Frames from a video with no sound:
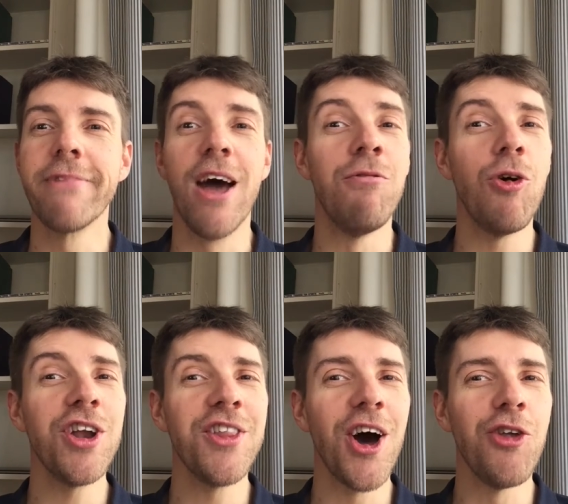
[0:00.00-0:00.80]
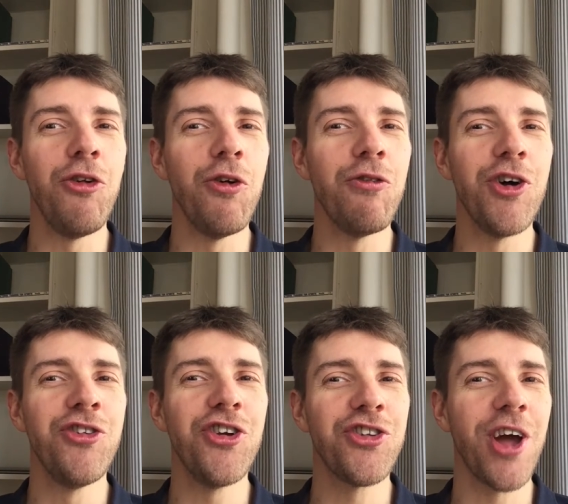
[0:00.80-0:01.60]
Avoiding the answer of
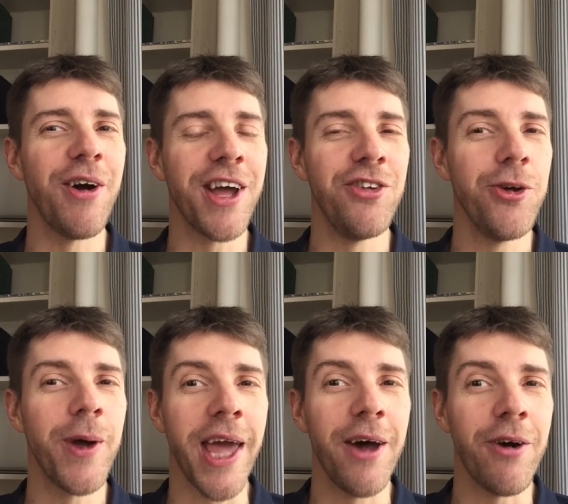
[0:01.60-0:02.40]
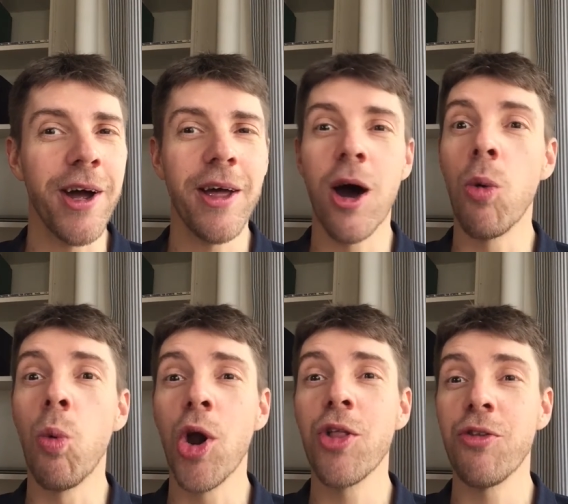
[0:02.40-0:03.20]
just going and doing it, right?
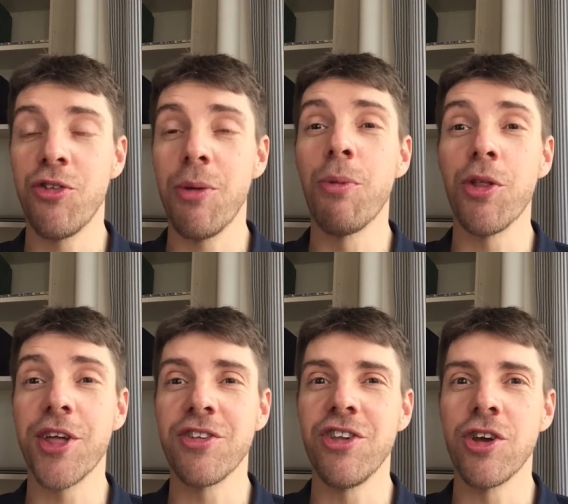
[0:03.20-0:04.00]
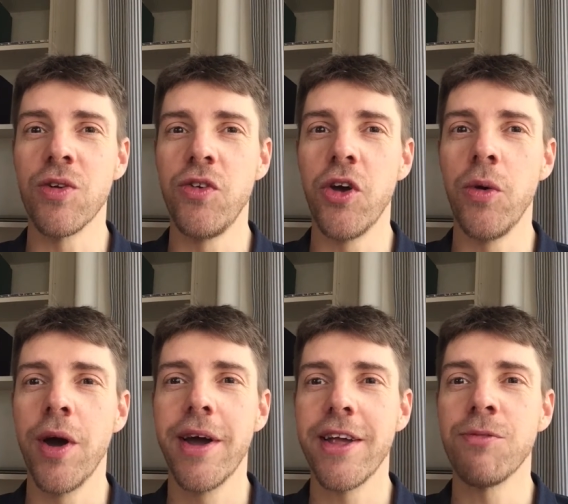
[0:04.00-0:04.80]
One of the simple things that you can do
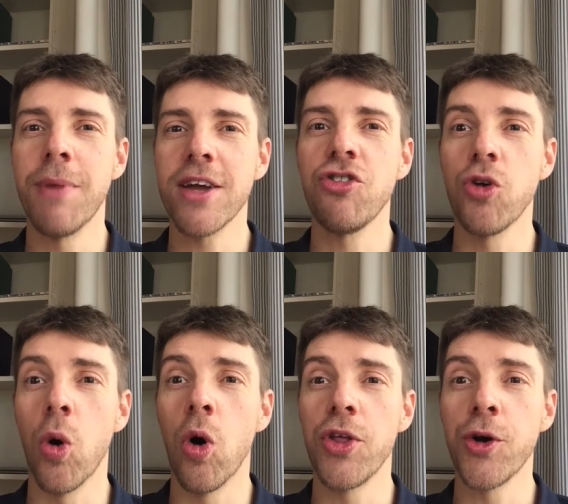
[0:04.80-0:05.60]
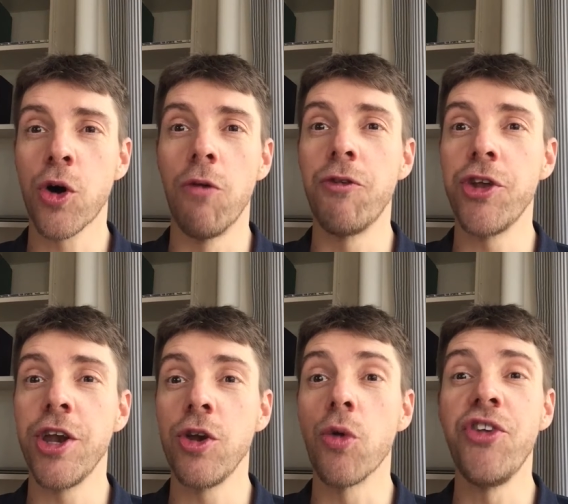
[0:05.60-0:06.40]
is make sure that you're confident
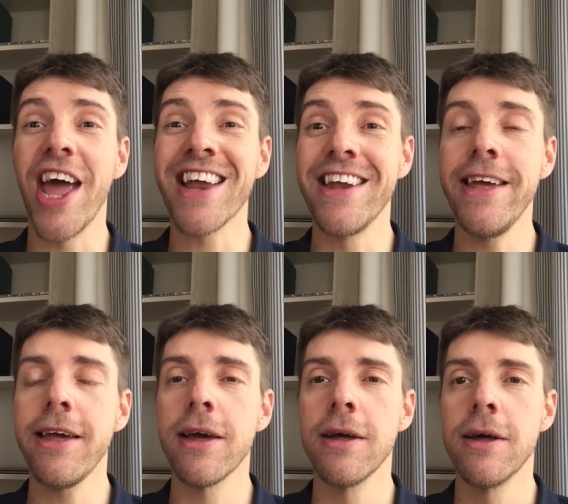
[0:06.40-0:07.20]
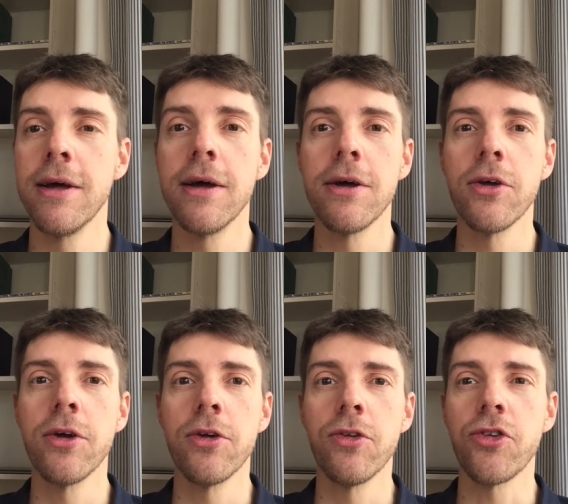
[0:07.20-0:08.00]
in your technique.
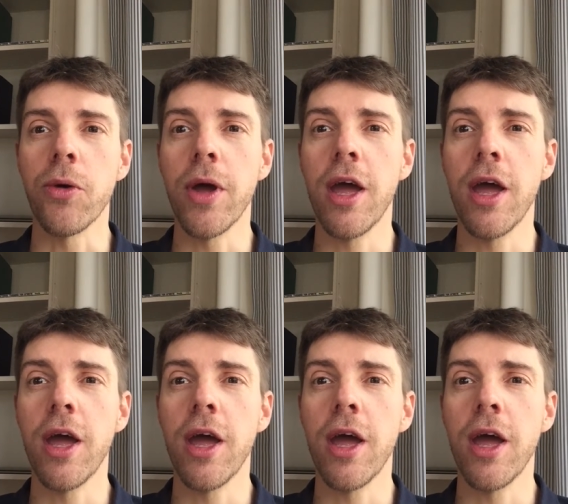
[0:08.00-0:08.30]
So